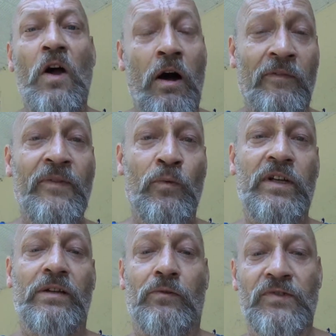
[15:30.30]
off the
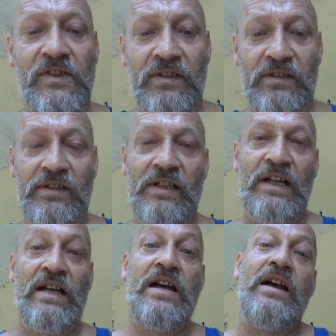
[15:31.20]
wheels,
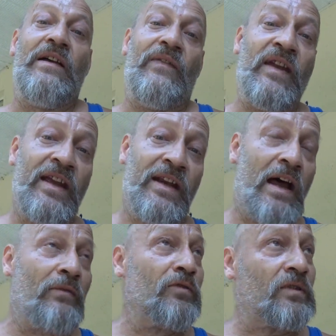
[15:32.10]
then
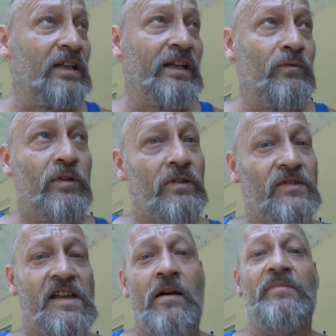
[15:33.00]
I will clean the
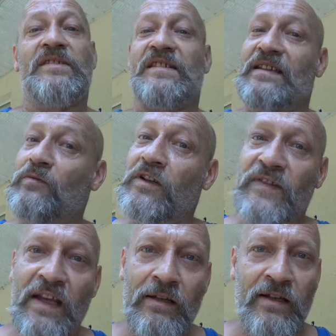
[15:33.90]
wheels up, see what
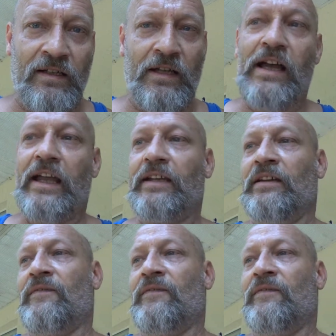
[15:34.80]
they look like.